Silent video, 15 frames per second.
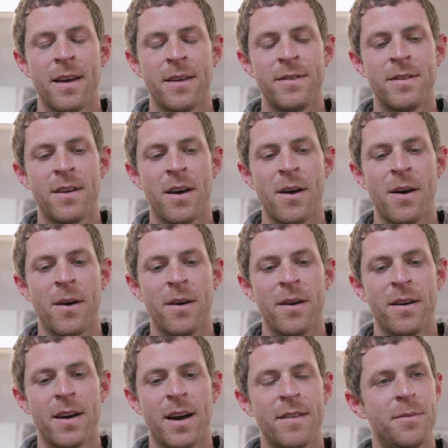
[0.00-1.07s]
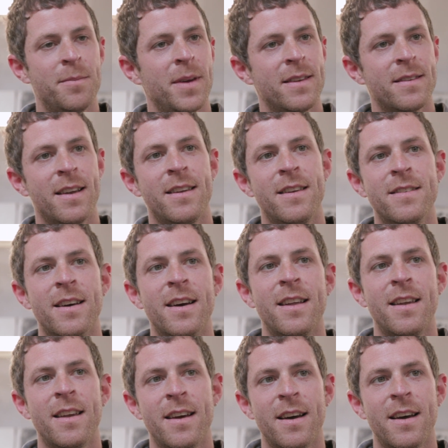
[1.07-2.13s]
So I've basically
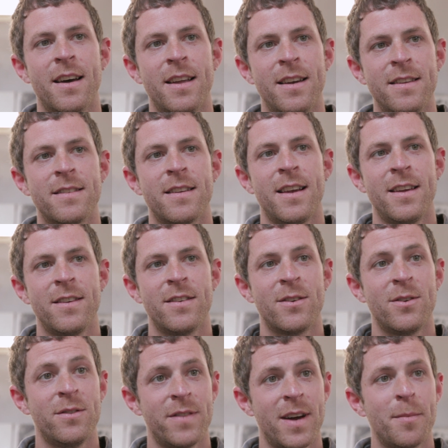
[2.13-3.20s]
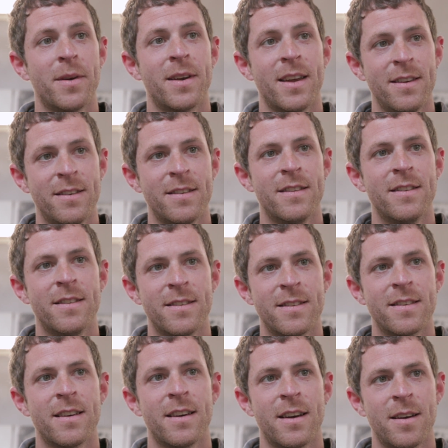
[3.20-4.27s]
designed an installation called Fabrications
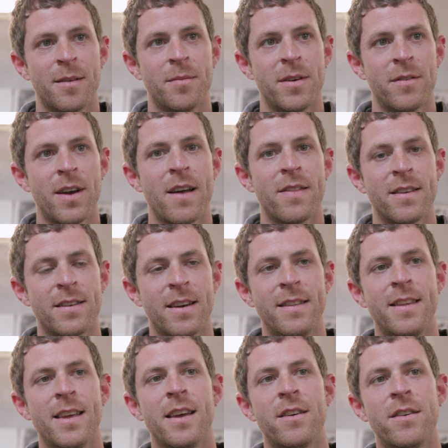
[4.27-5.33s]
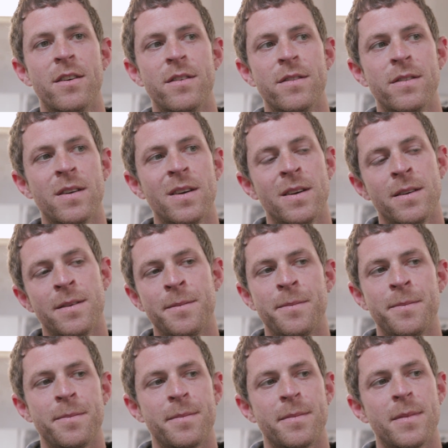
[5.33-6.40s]
around this idea
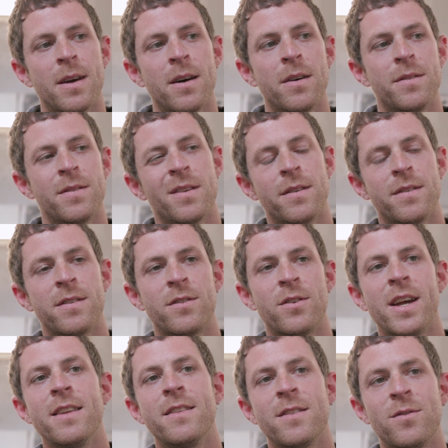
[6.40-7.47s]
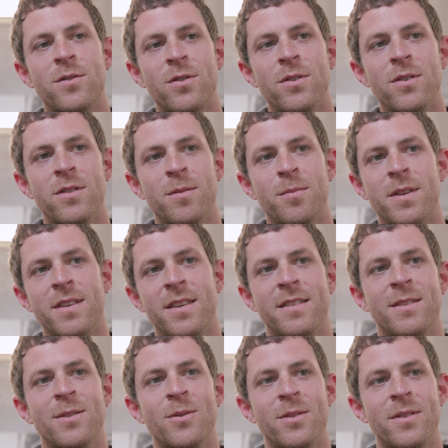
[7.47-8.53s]
of sort of strains of truth but
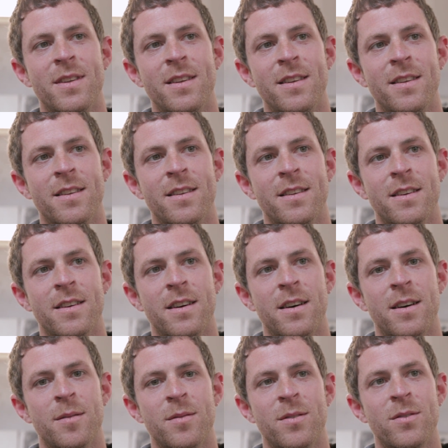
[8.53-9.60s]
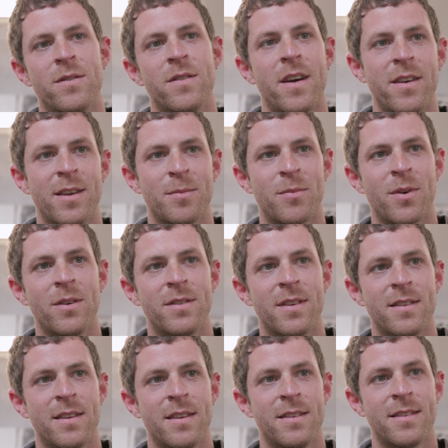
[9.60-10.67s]
distorted through various
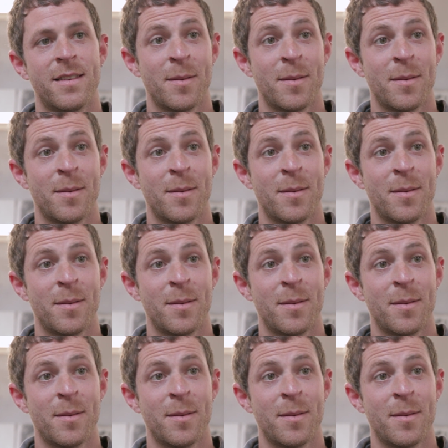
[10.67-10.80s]
processes.